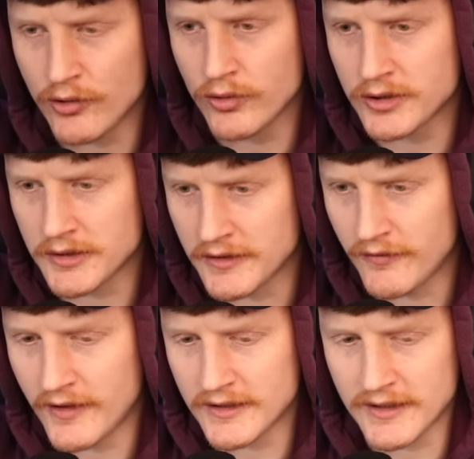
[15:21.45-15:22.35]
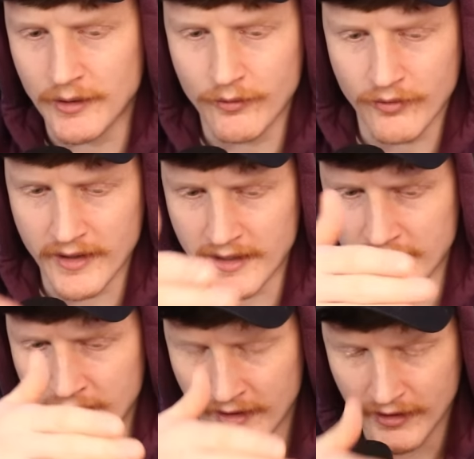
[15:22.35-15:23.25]
crush on your first
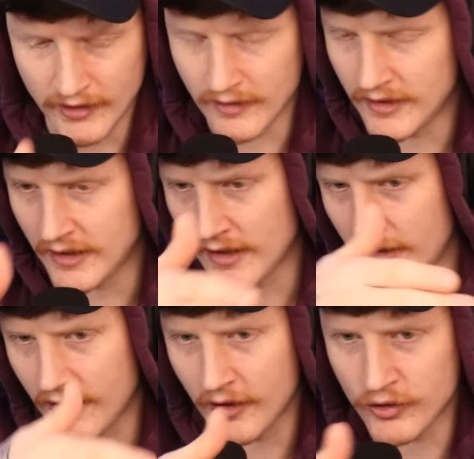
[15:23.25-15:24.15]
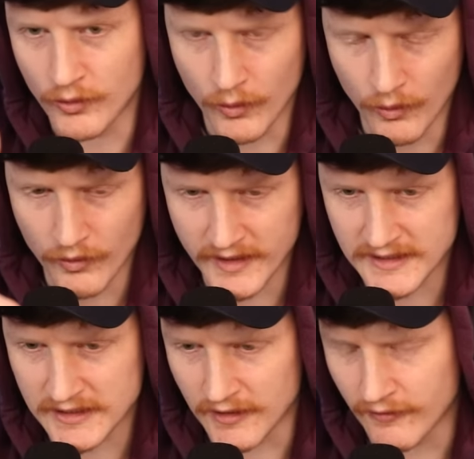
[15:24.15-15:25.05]
girlfriend, you go through all
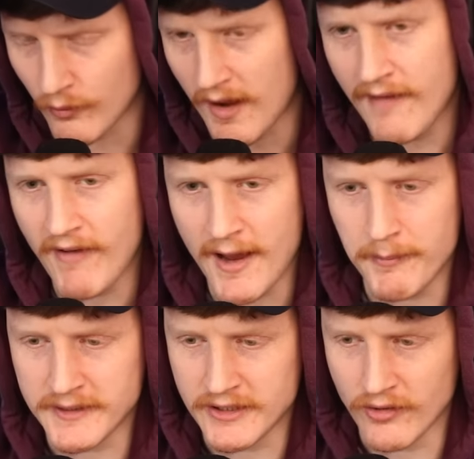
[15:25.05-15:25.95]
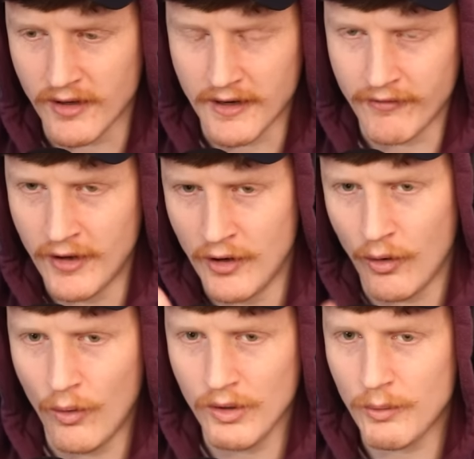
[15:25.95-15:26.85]
this stuff, whatever happens in your life,
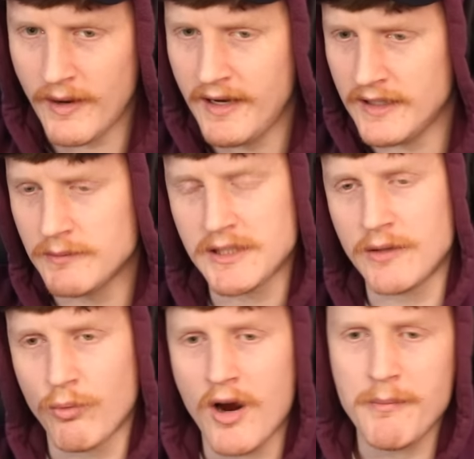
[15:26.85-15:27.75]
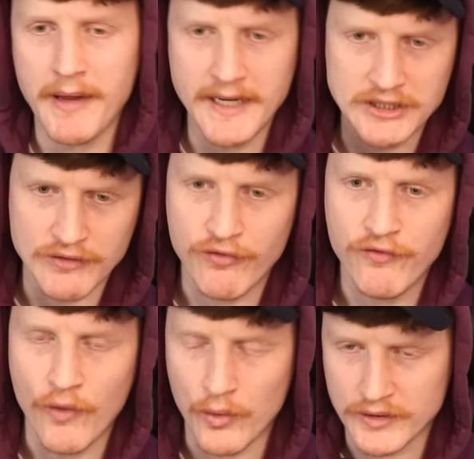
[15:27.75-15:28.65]
all the way up to the ripe age of
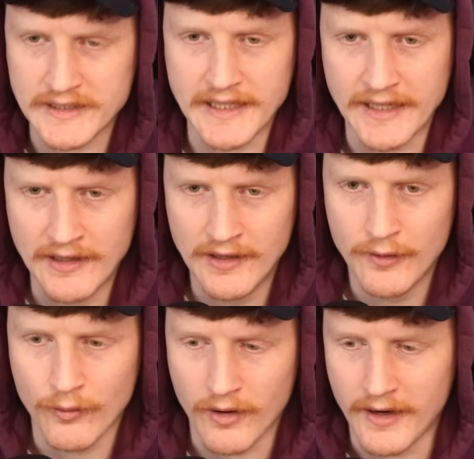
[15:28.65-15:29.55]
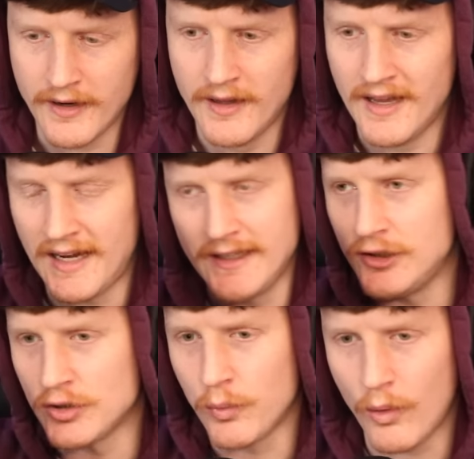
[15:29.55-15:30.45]
40, right? And you
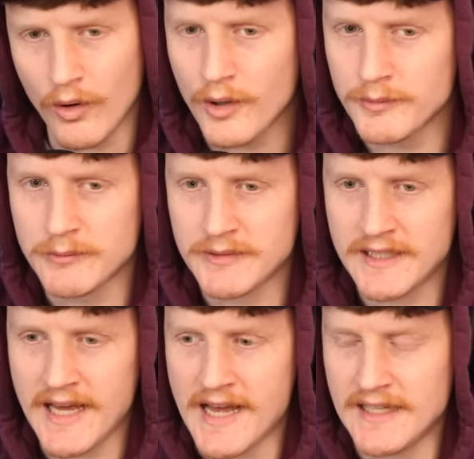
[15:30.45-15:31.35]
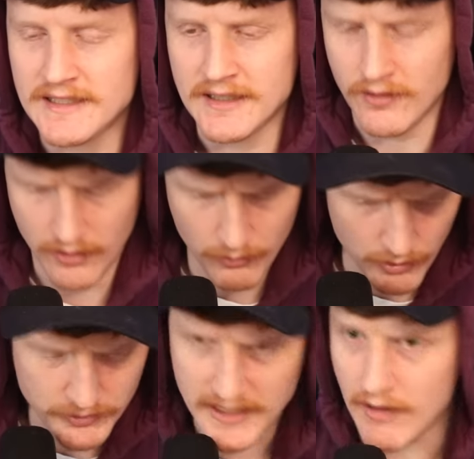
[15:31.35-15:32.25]
just walk up some stairs and, oh,
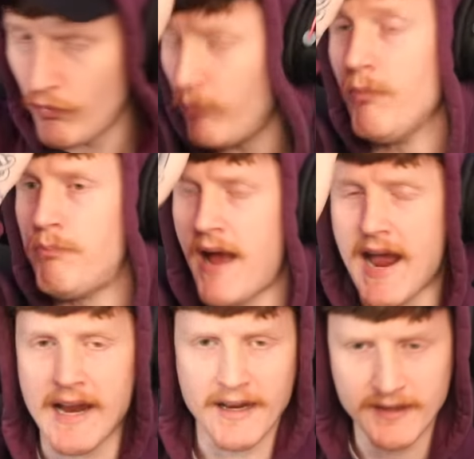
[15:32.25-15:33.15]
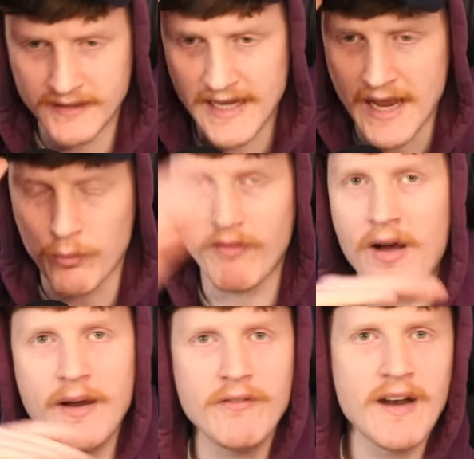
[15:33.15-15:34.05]
what was that? Bang, dead,
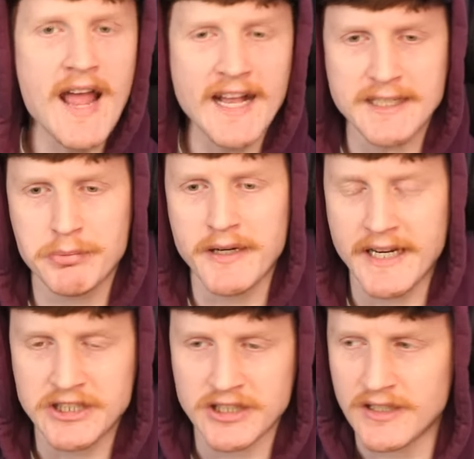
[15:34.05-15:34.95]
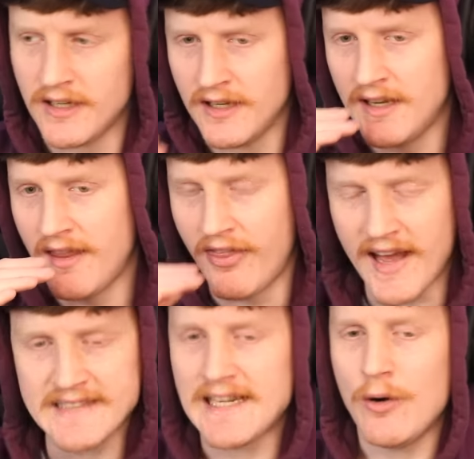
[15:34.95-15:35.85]
without even explanation.
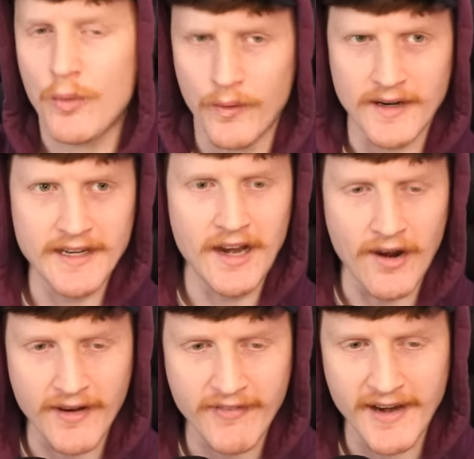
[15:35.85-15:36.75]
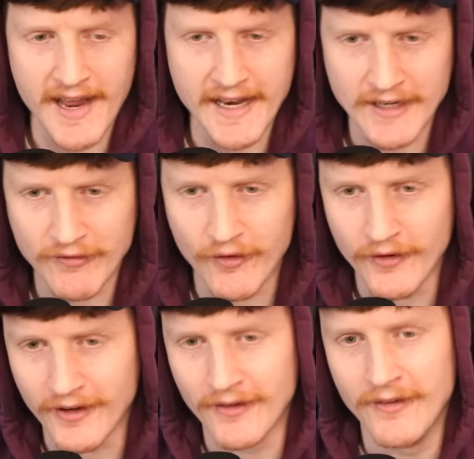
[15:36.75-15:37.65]
That's how quickly life can end for
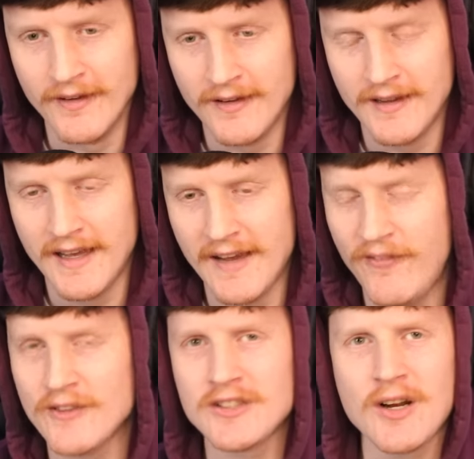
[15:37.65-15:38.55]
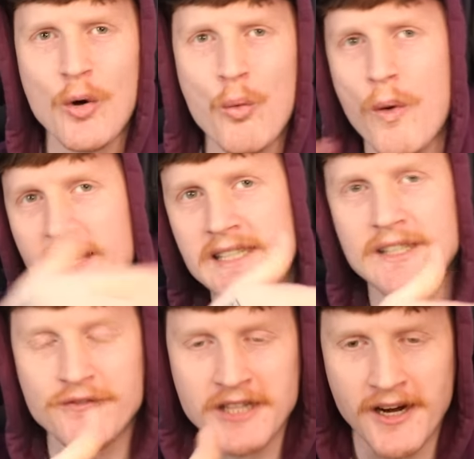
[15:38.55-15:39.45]
you. It feels like a waste
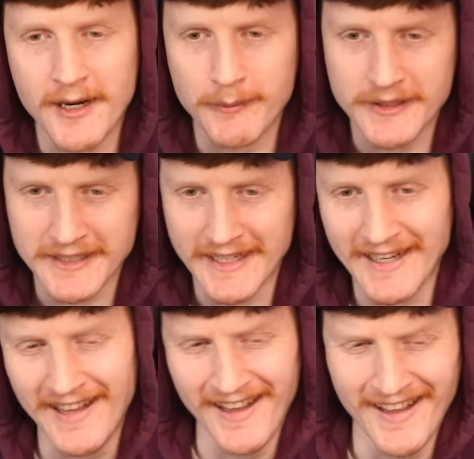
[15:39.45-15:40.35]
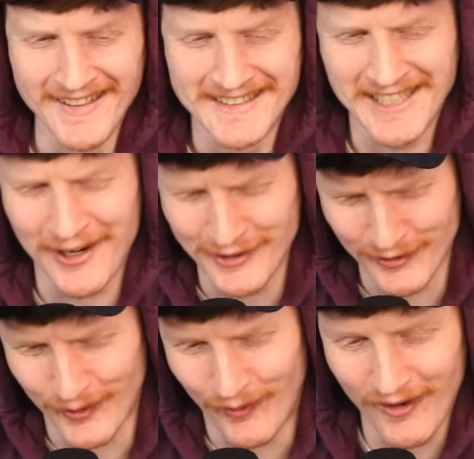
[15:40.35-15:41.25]
of time, doesn't it? To go
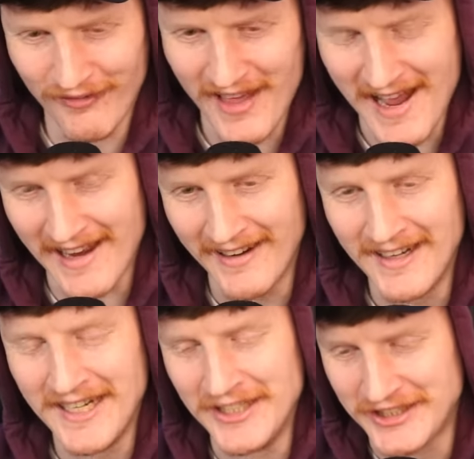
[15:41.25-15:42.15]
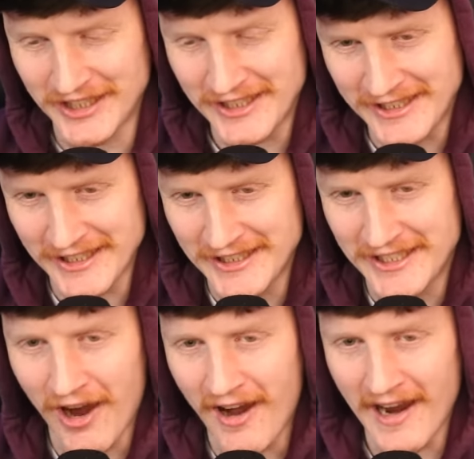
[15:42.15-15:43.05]
through all of that just to
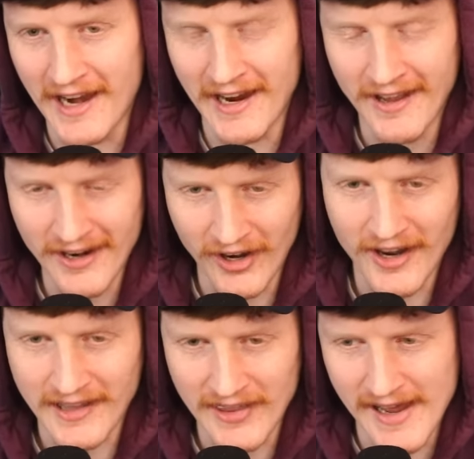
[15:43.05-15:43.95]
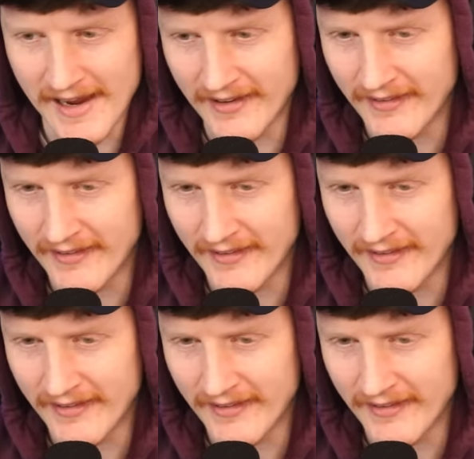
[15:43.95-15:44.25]
die like that.